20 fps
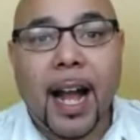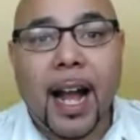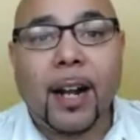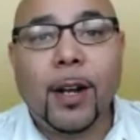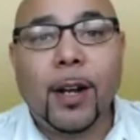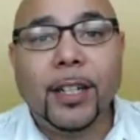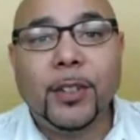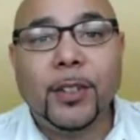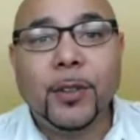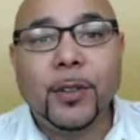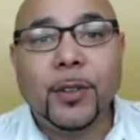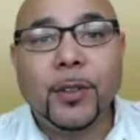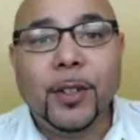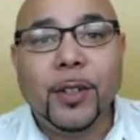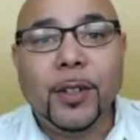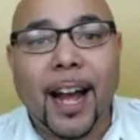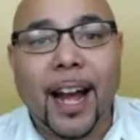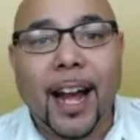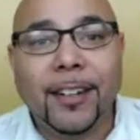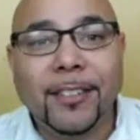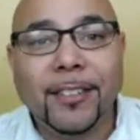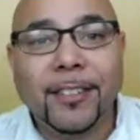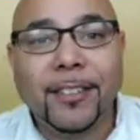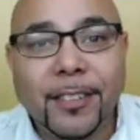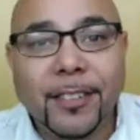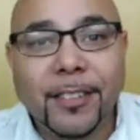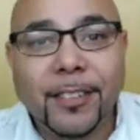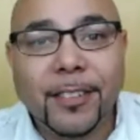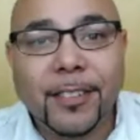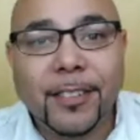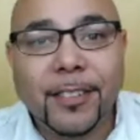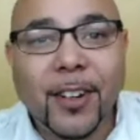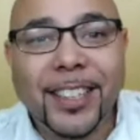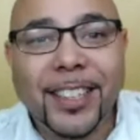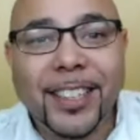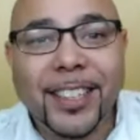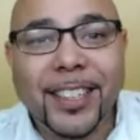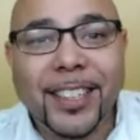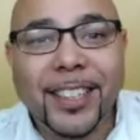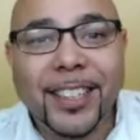How do I do that? How do
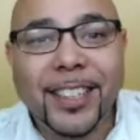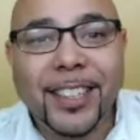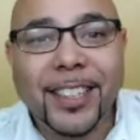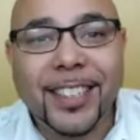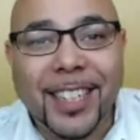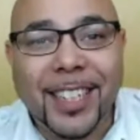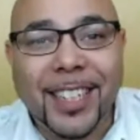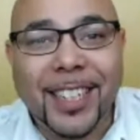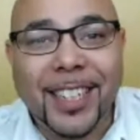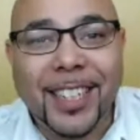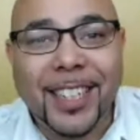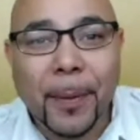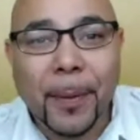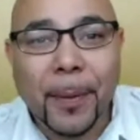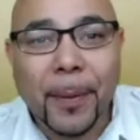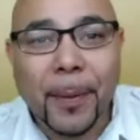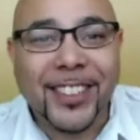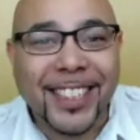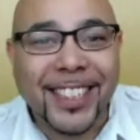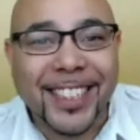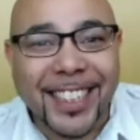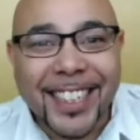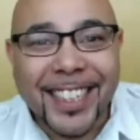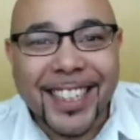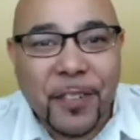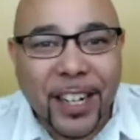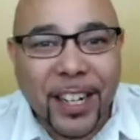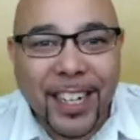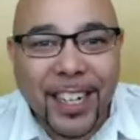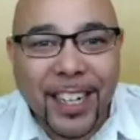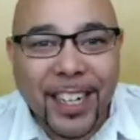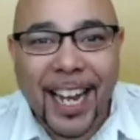I step out, Justin?